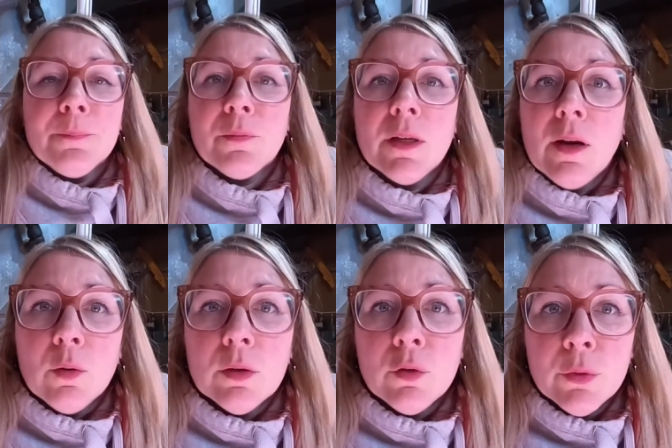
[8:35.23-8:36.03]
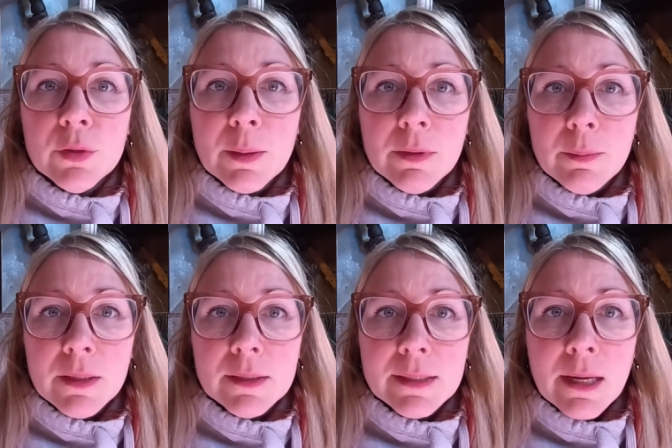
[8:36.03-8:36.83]
you know, grew some of them
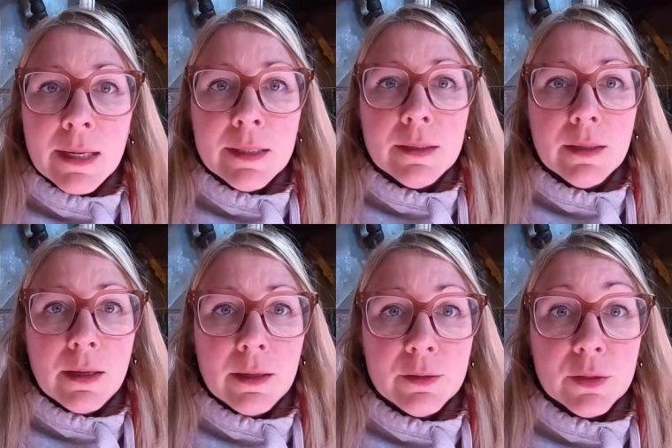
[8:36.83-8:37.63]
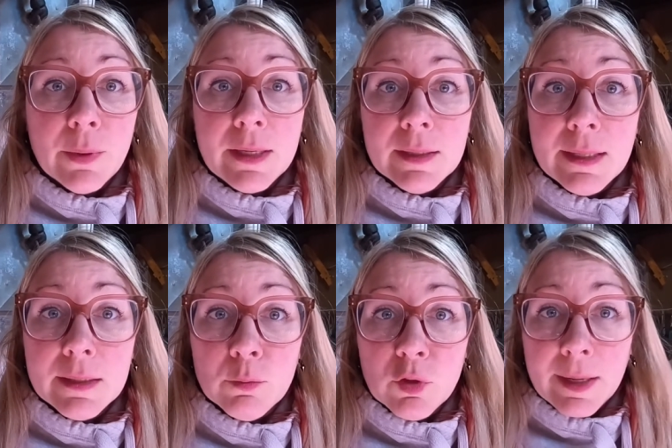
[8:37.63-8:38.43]
inside uh, so I could let
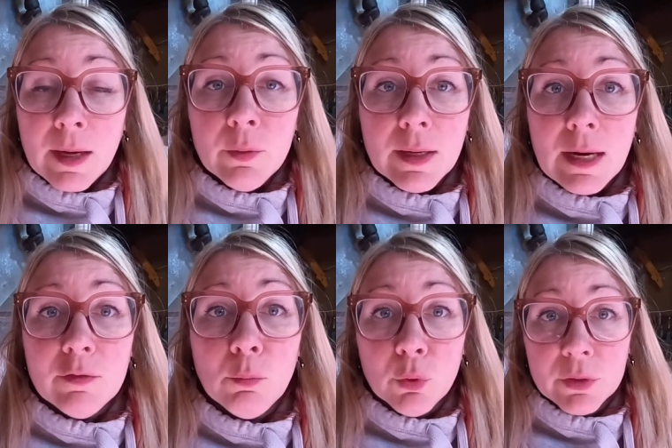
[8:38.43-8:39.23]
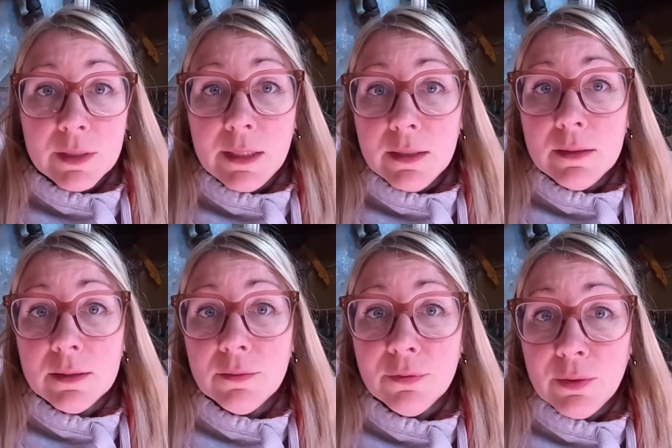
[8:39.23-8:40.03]
them dry out and have more
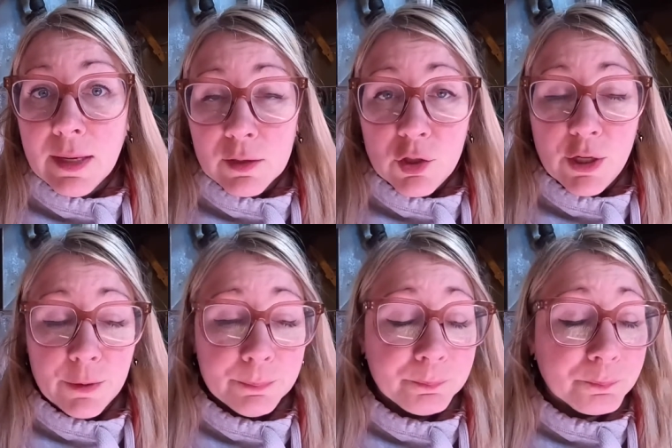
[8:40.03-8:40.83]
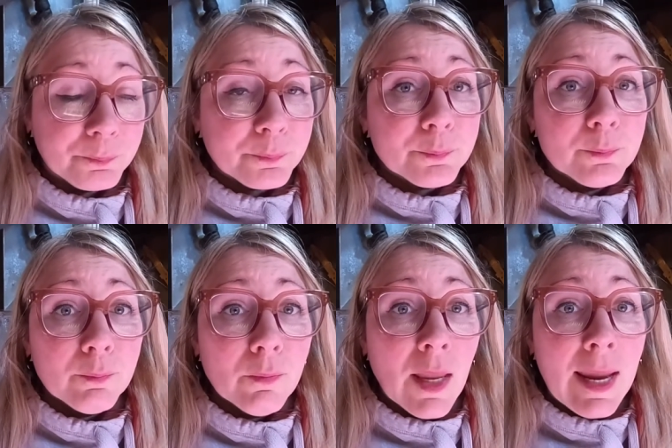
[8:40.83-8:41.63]
seeds for next year.
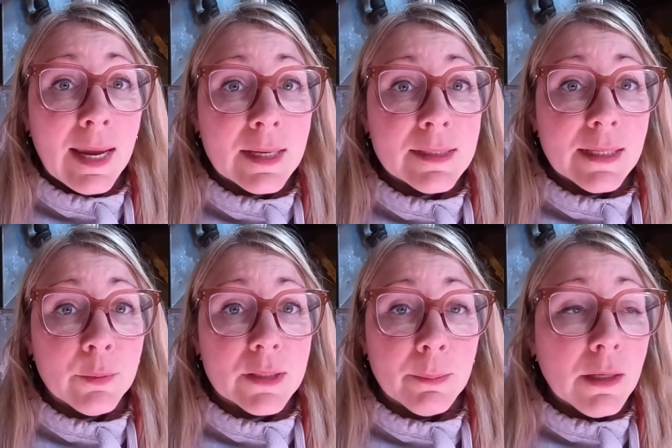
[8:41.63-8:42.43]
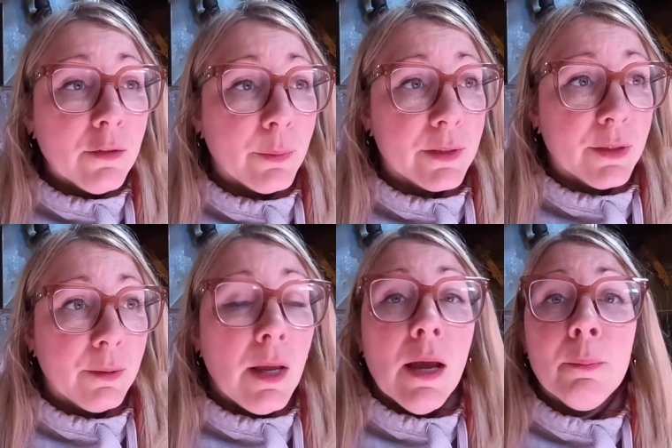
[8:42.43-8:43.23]
And it was the middle of winter,
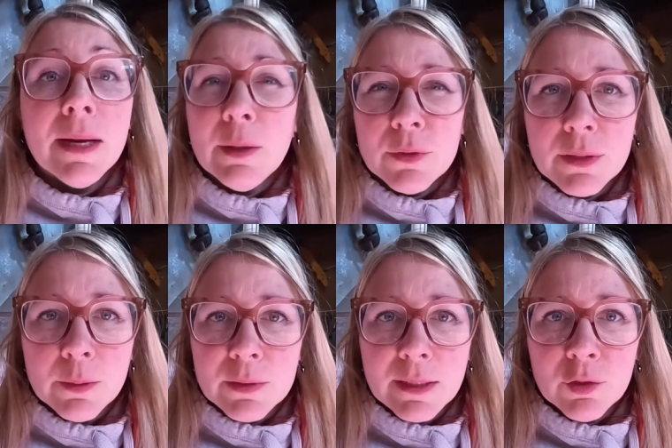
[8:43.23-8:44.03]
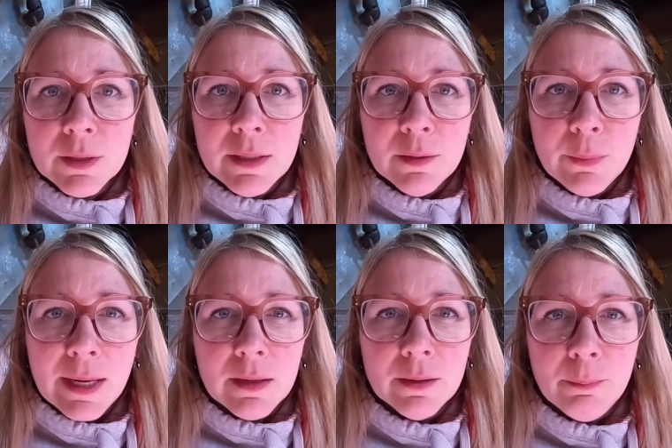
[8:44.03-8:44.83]
but it was it was actually, we
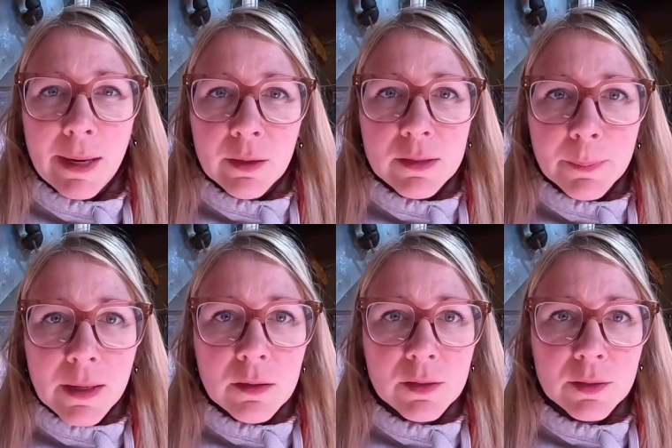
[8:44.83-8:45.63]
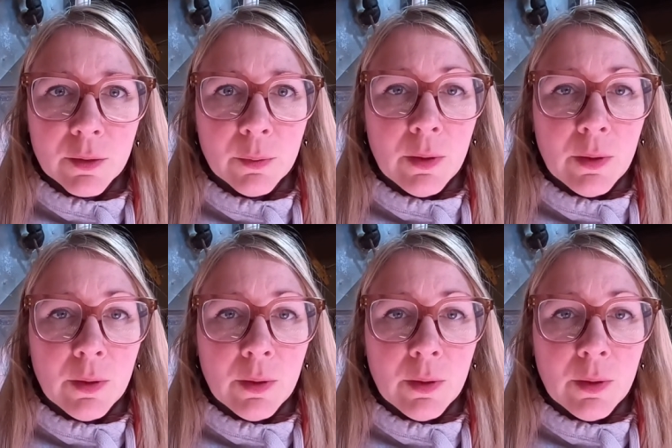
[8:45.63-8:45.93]
had a mild spell, so